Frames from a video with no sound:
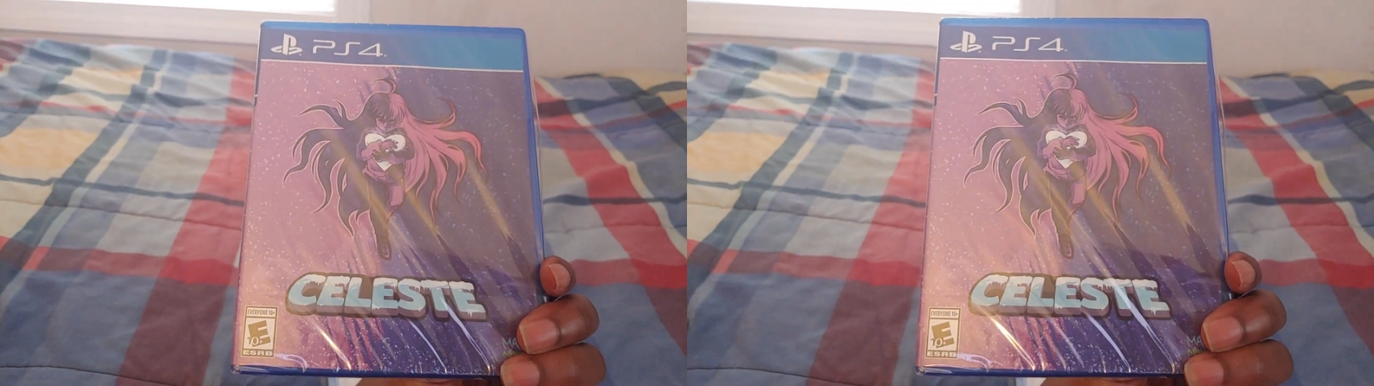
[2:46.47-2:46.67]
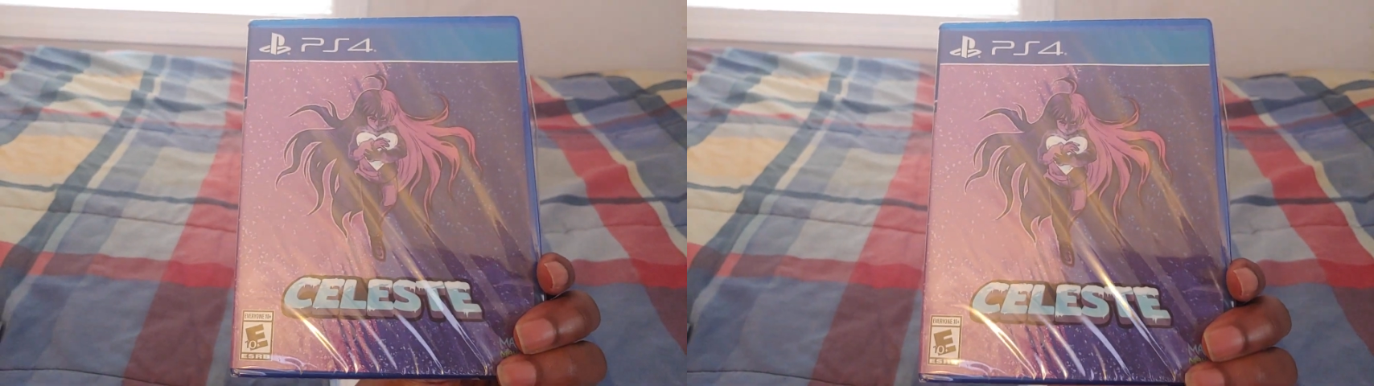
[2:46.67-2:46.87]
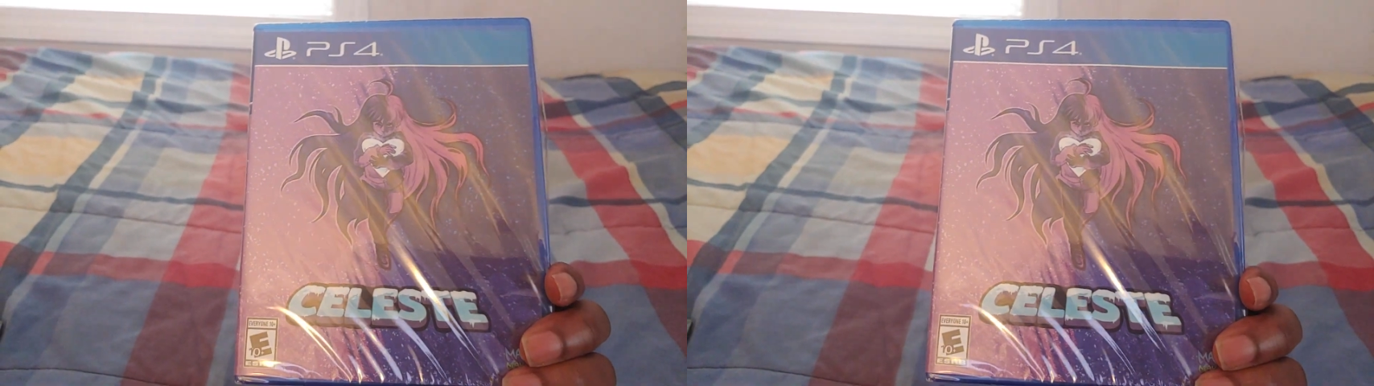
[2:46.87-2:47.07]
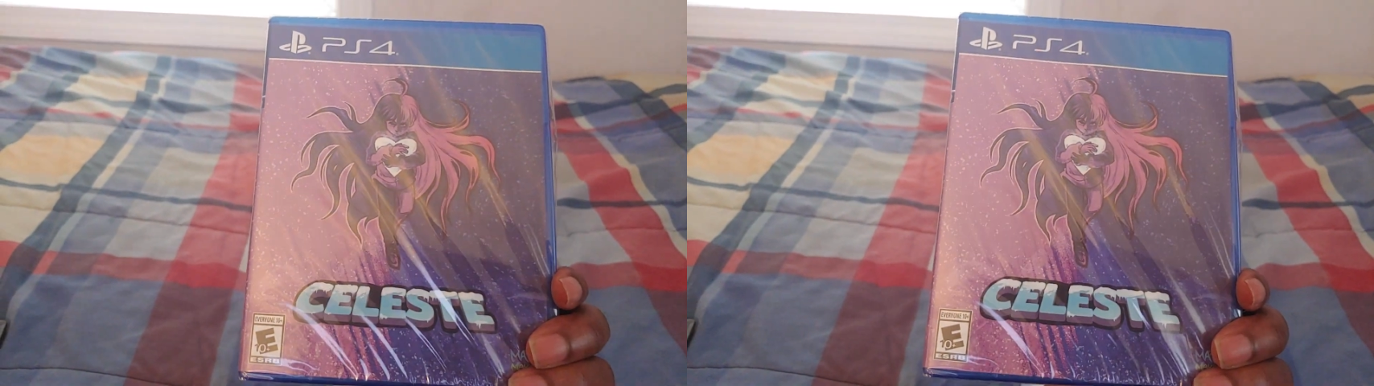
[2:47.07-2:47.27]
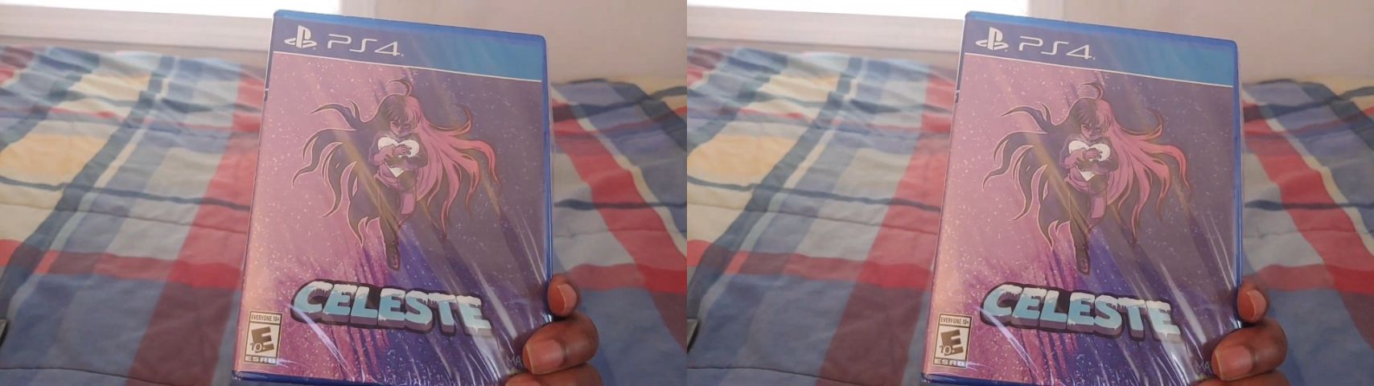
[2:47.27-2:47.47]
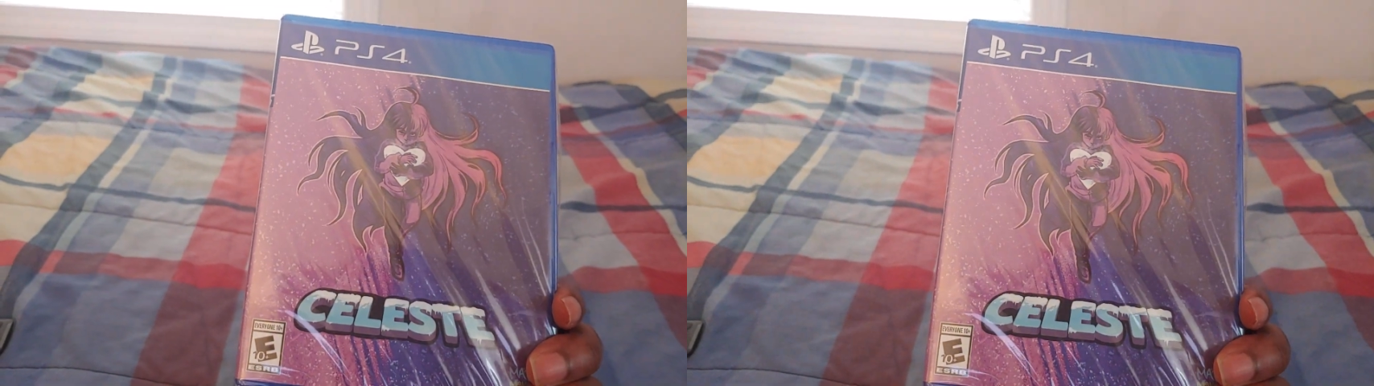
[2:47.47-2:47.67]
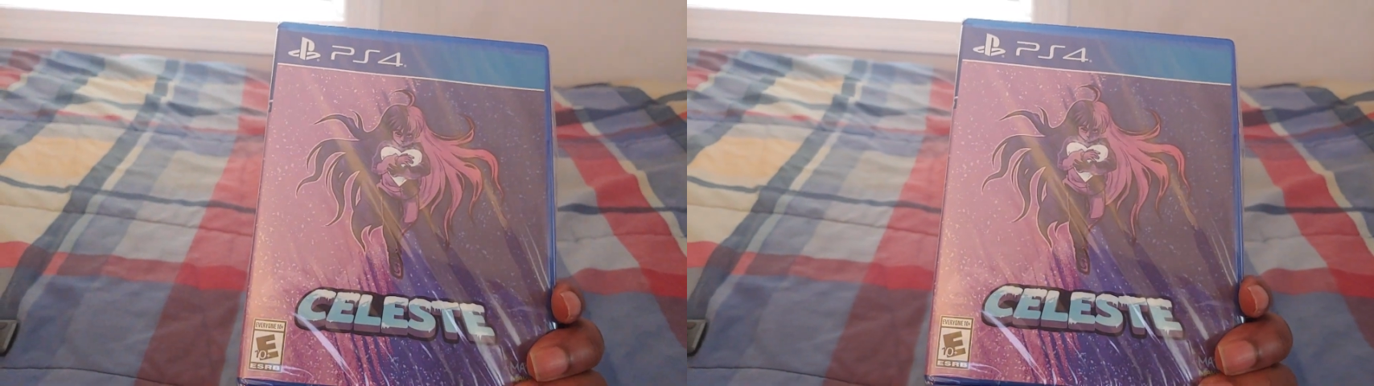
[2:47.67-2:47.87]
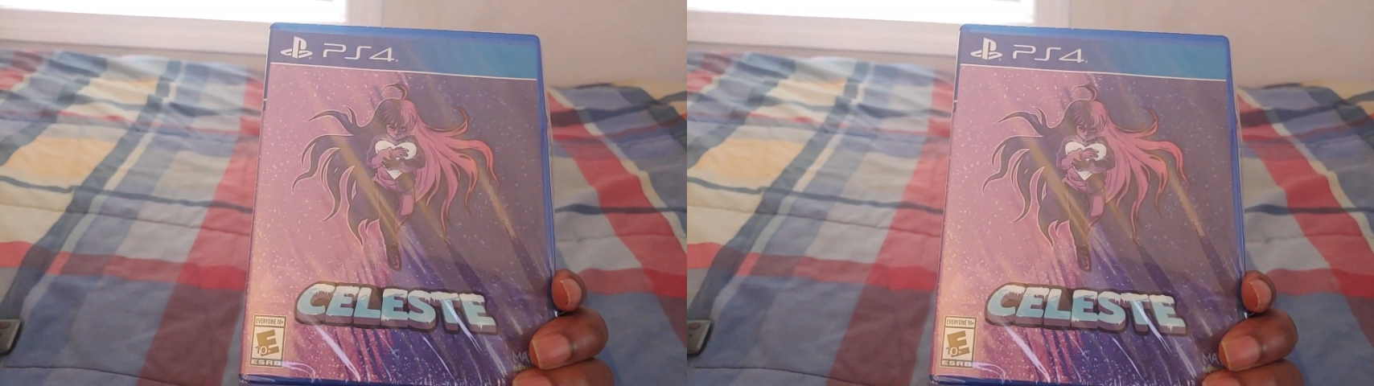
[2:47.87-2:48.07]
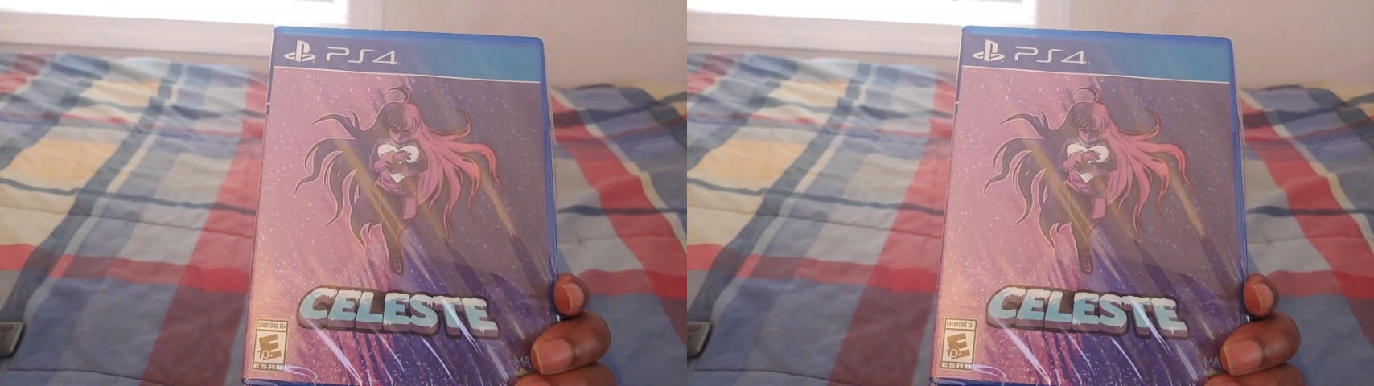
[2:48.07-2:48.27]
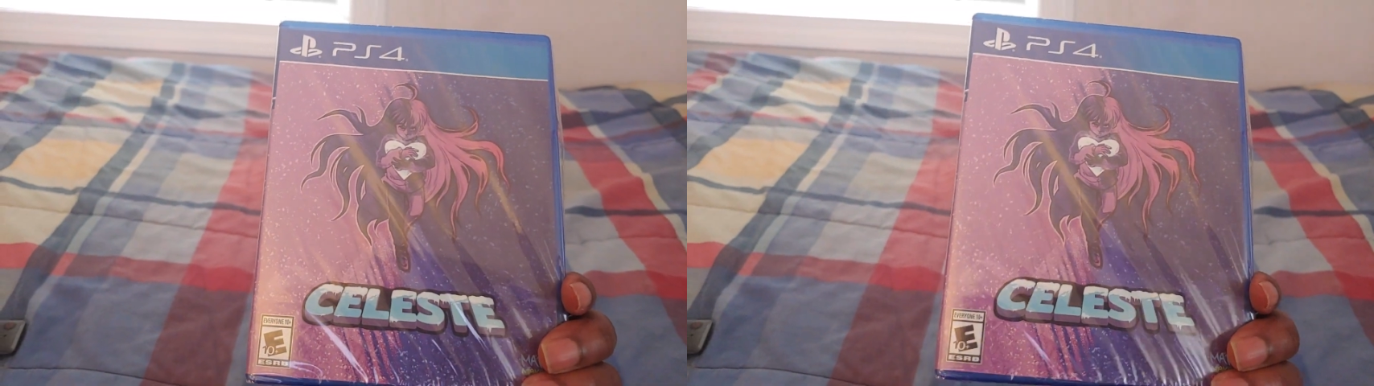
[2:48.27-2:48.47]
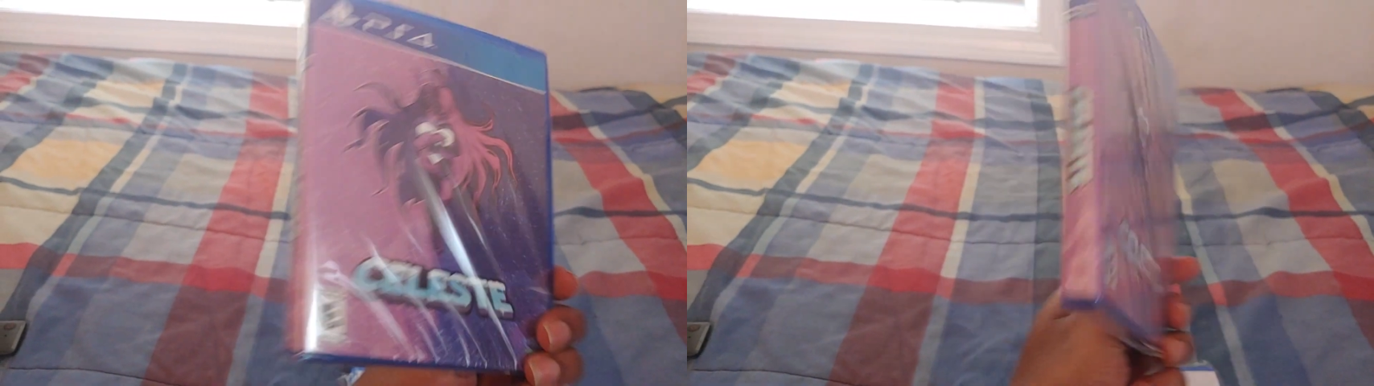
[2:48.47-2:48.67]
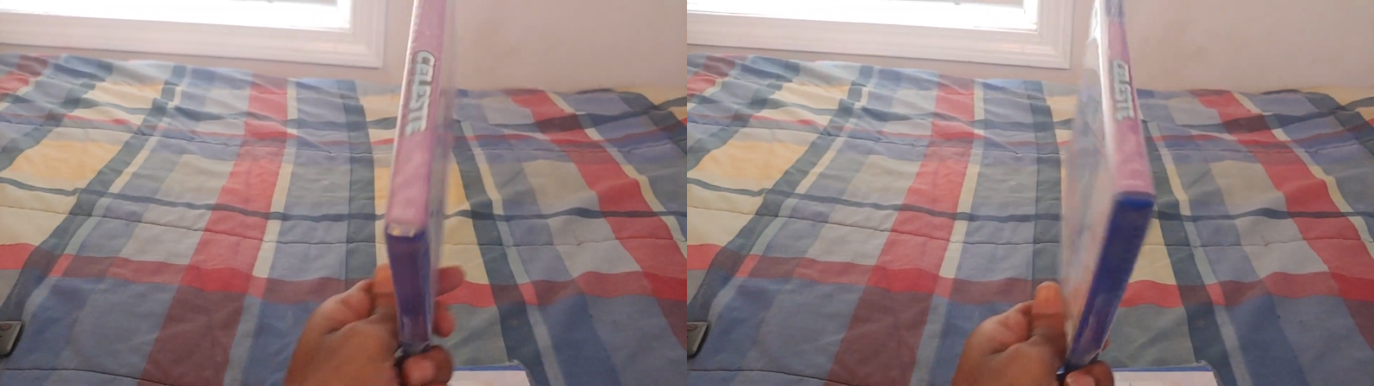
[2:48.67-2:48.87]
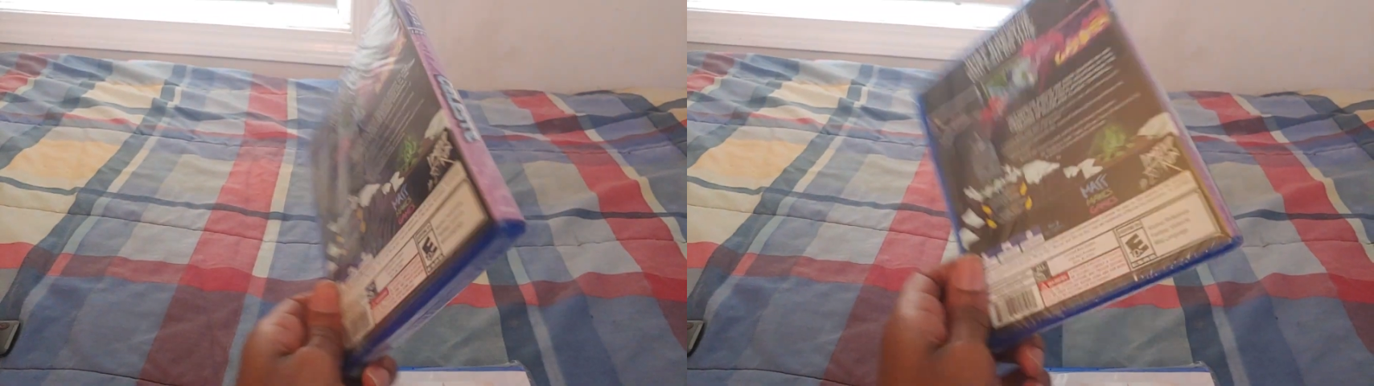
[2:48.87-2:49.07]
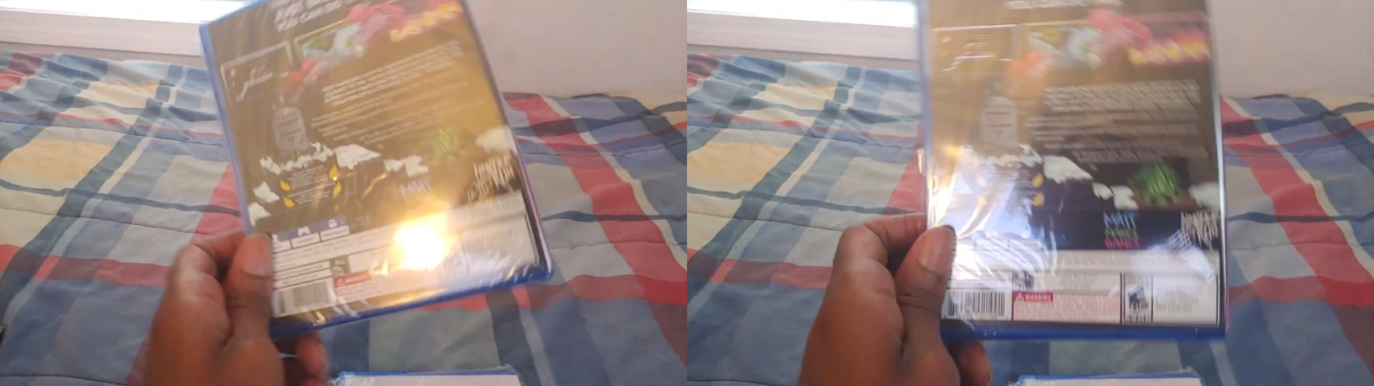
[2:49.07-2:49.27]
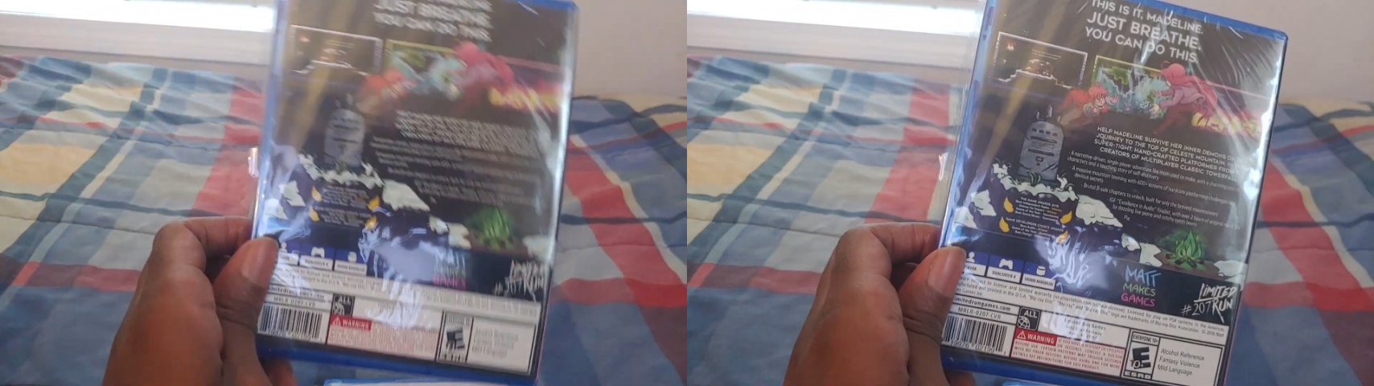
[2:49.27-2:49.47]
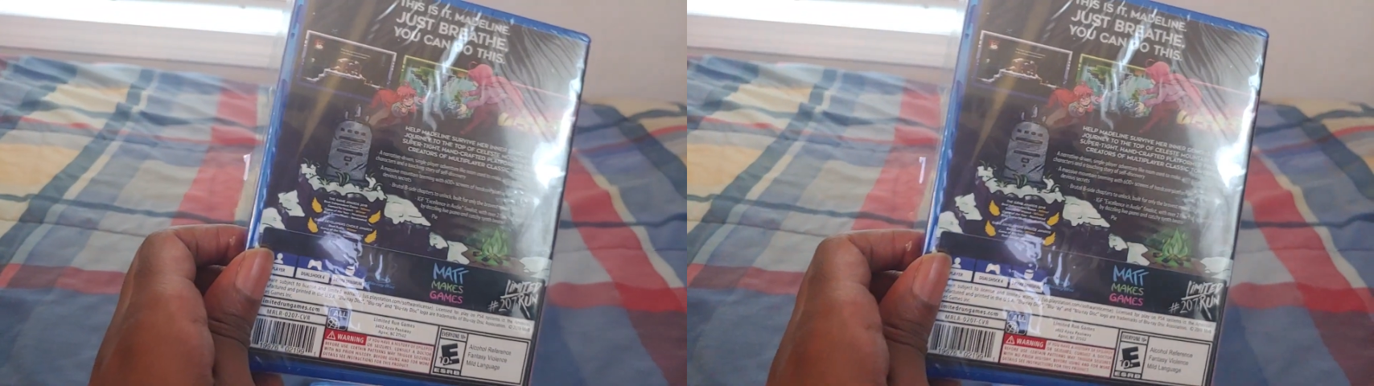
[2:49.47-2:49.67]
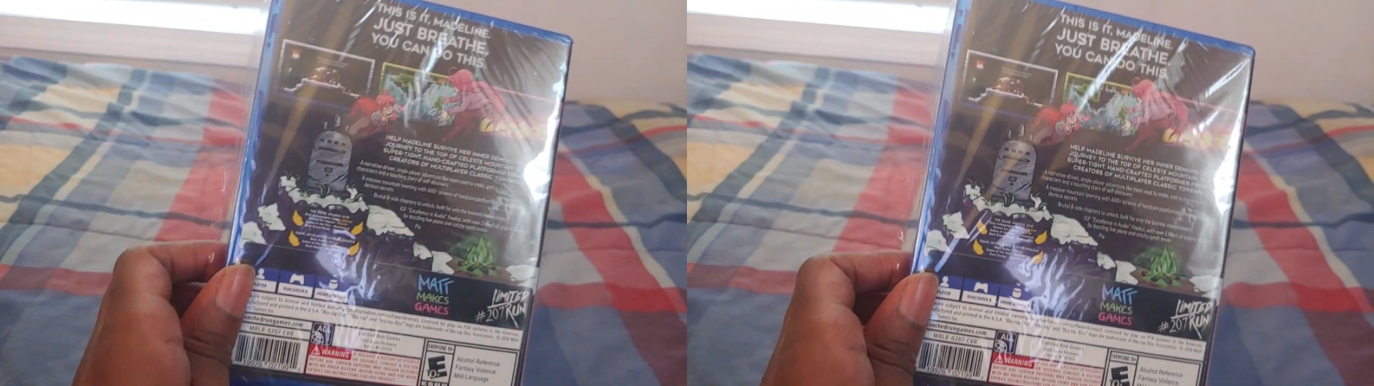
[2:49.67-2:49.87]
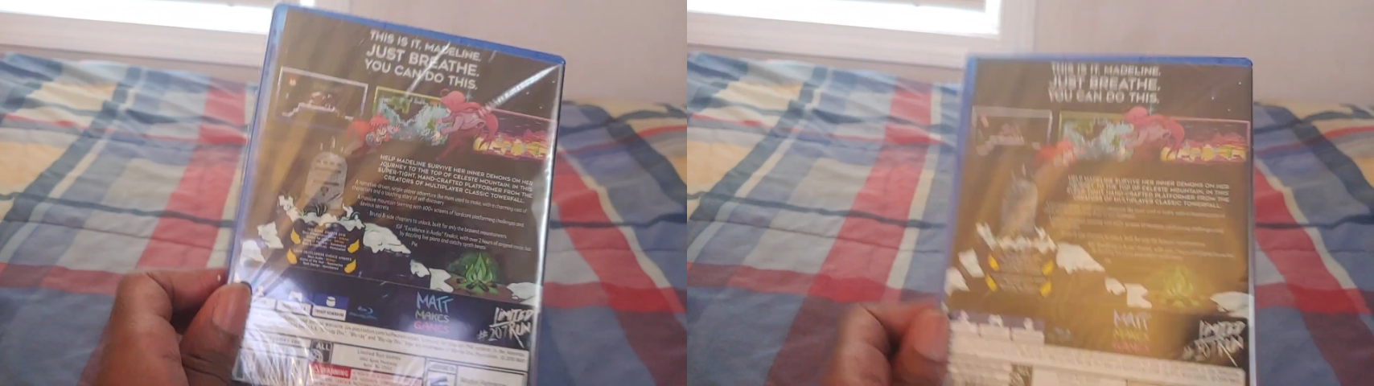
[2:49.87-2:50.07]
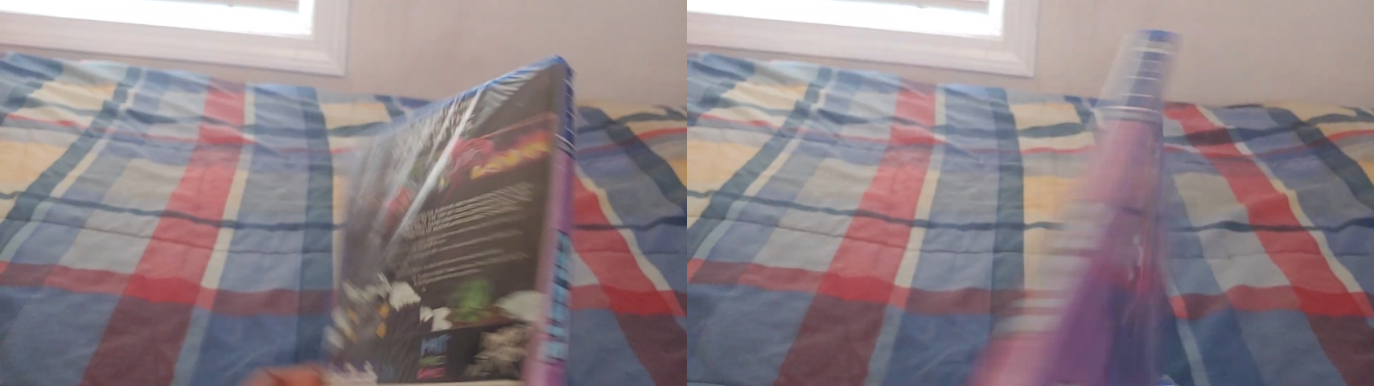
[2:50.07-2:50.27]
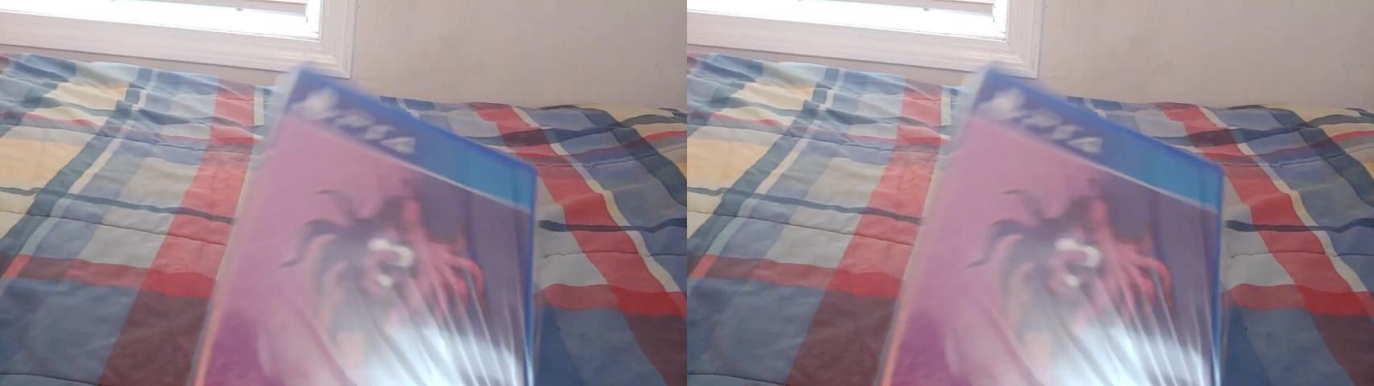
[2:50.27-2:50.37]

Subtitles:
(no speaker visible)